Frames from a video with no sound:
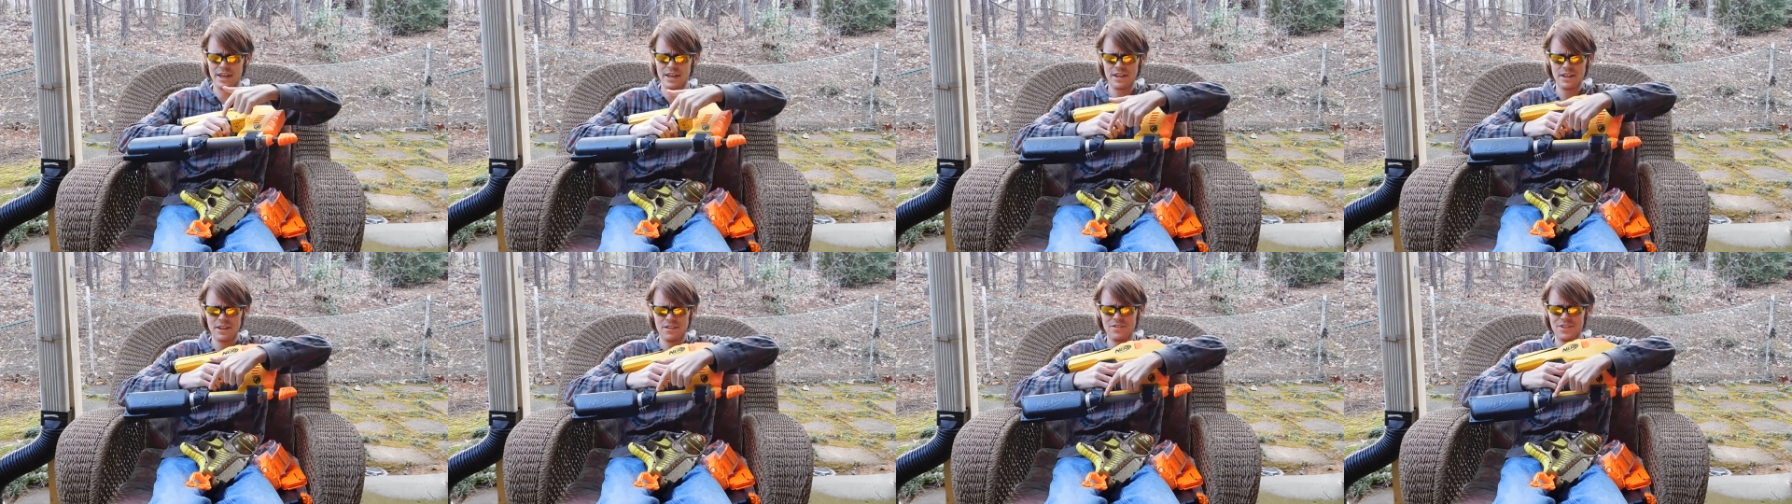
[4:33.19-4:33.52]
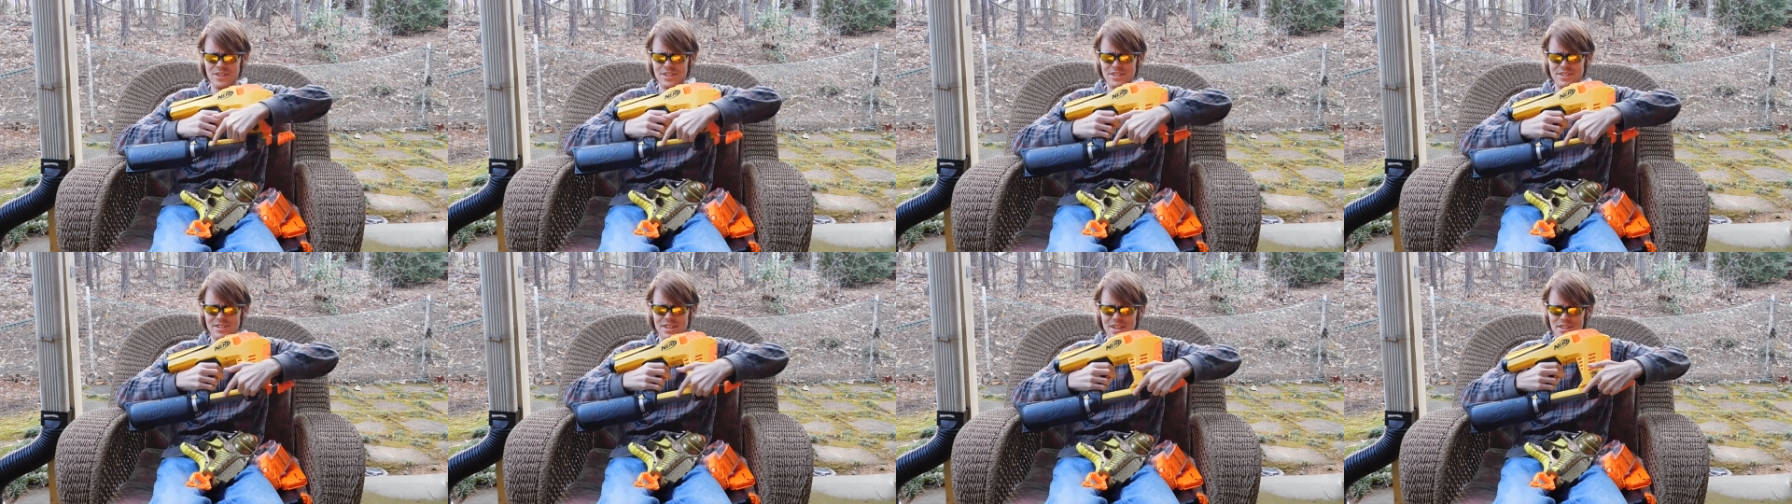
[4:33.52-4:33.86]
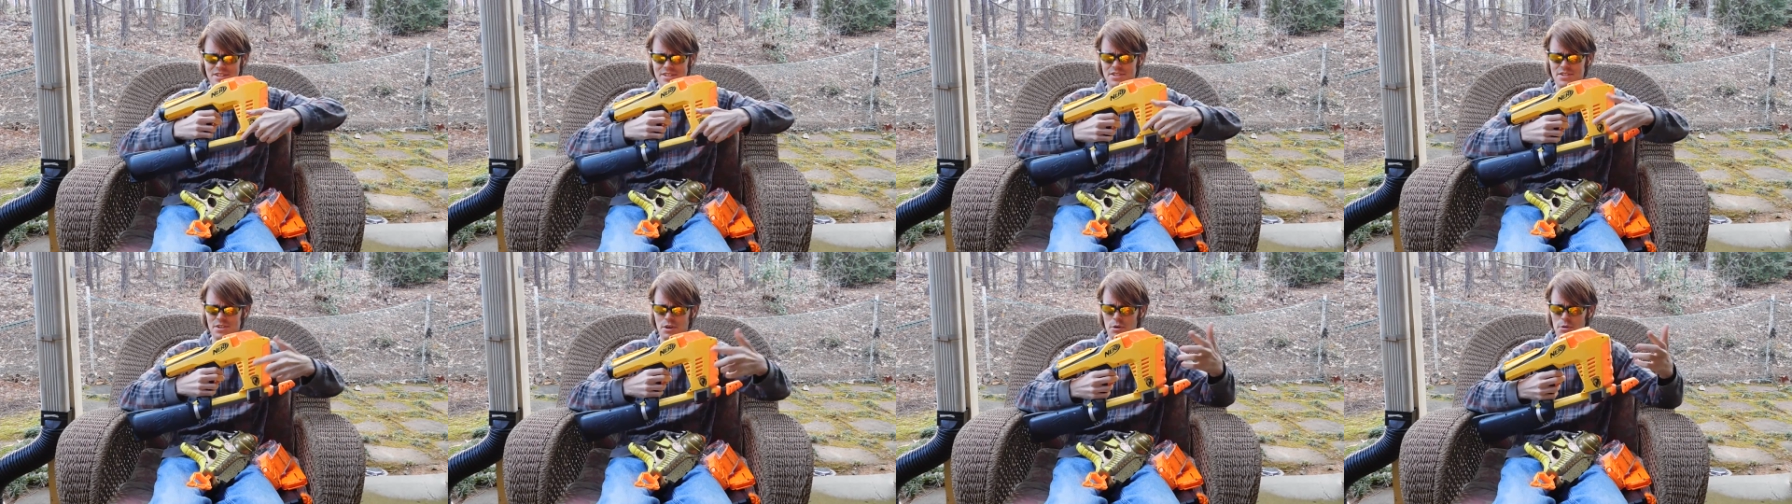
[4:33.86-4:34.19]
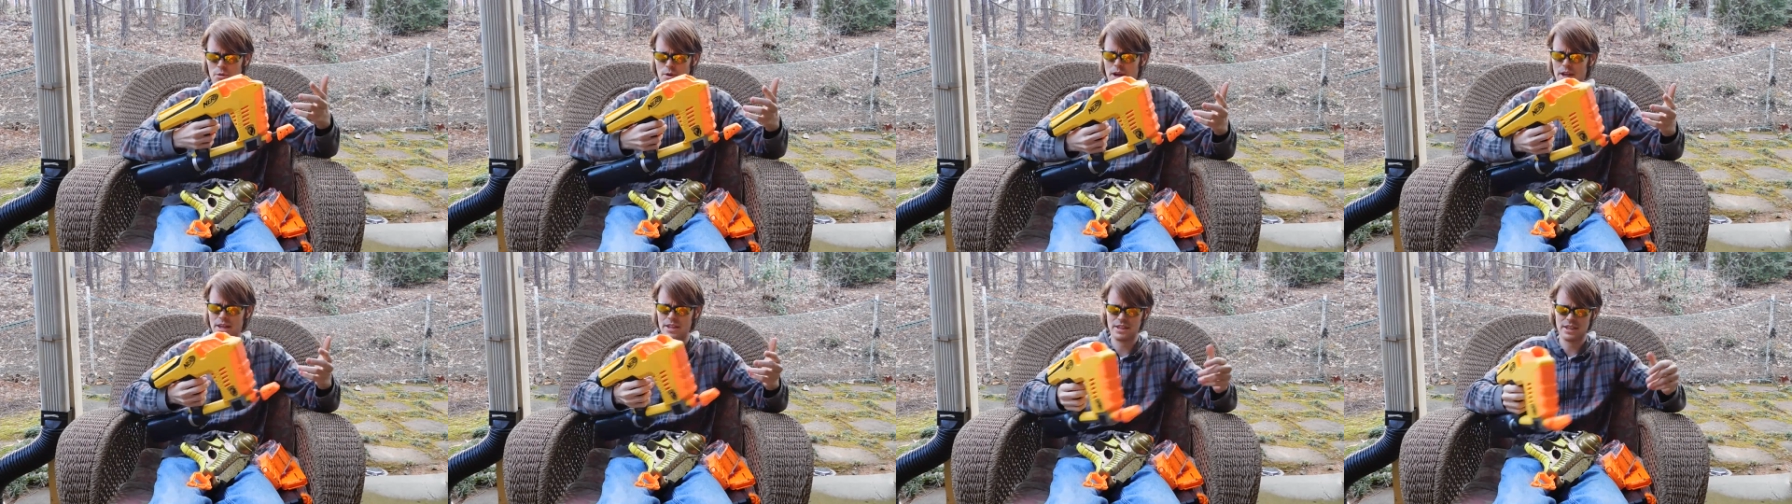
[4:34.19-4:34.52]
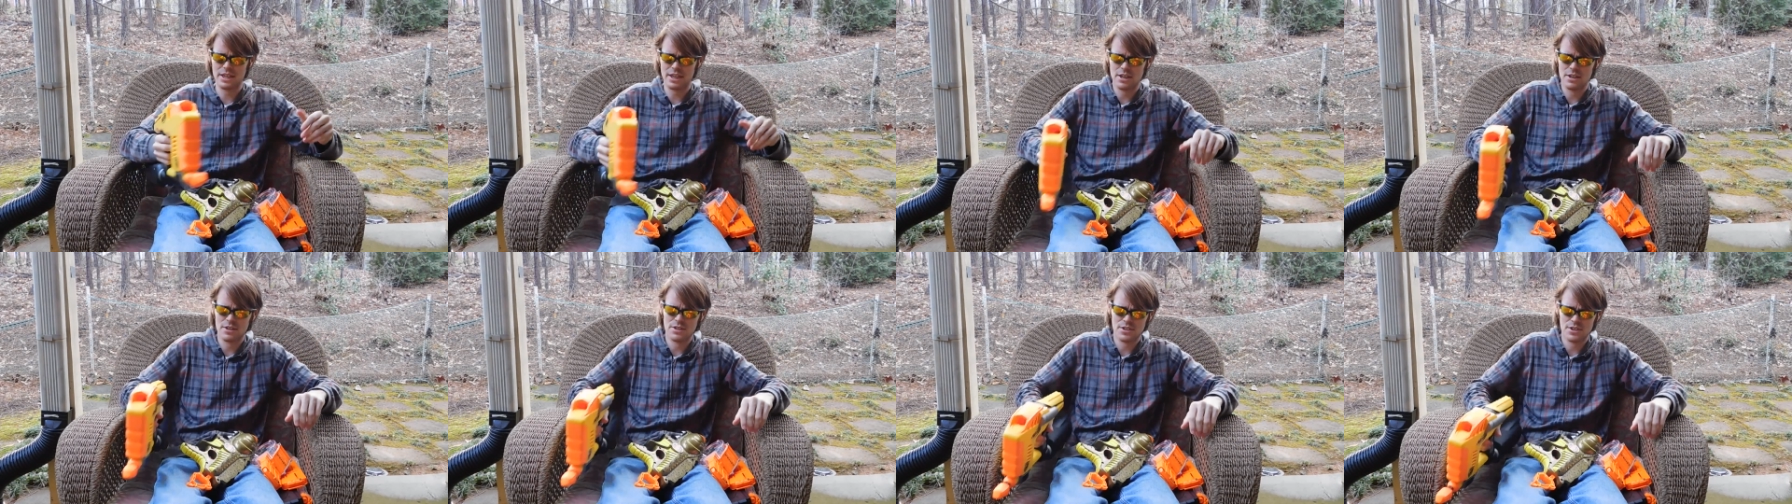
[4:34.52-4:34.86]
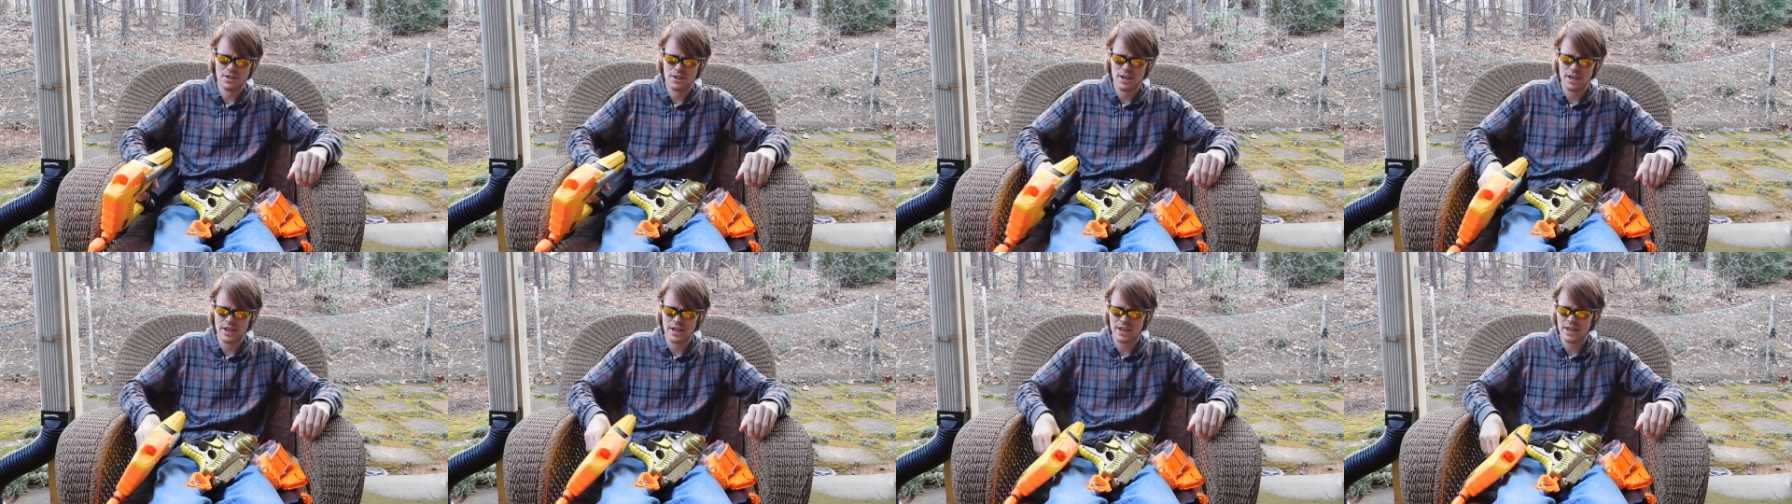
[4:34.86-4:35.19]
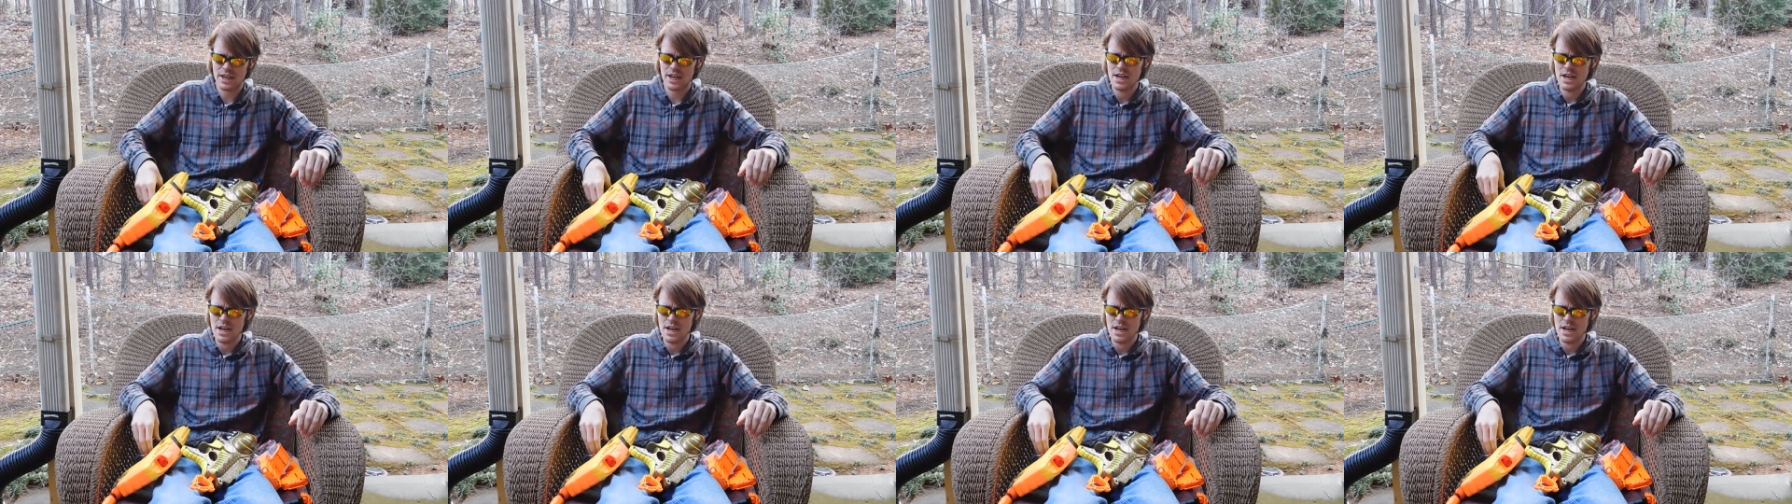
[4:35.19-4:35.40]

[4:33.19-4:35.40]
It even says so right there. So like,